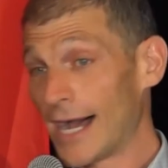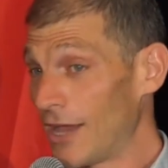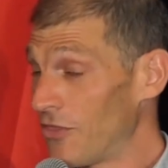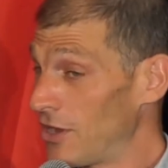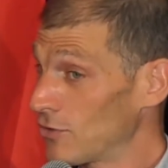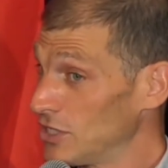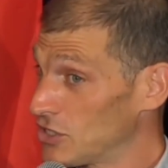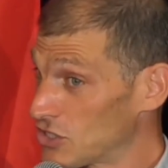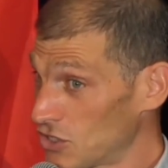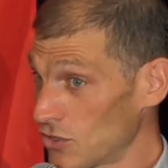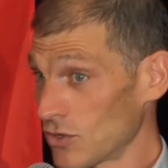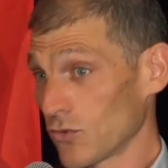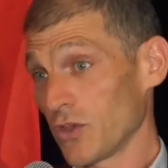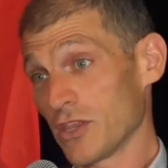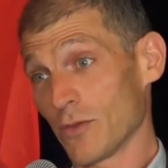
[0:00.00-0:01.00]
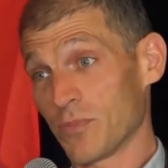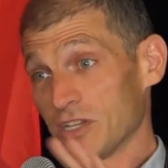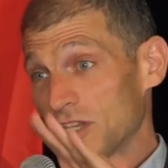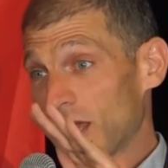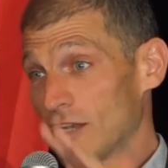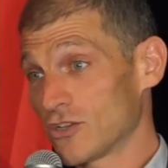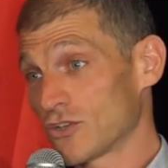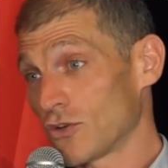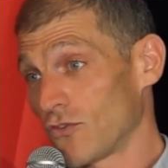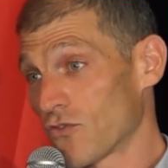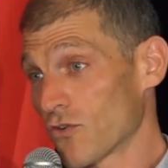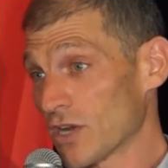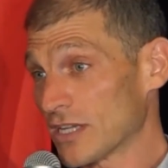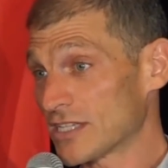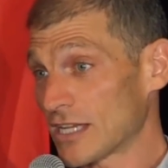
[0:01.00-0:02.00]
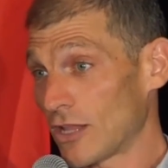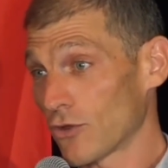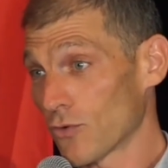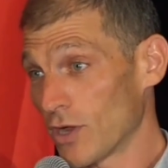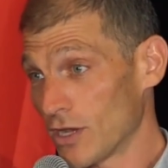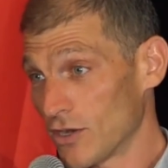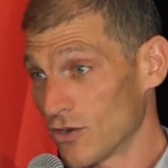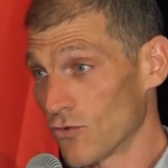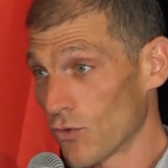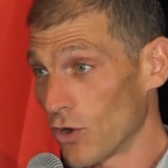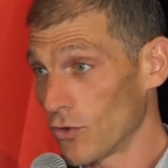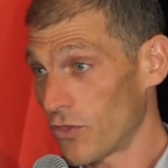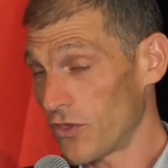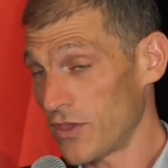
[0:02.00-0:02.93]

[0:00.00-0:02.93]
there is certainly the potential for accelerated growth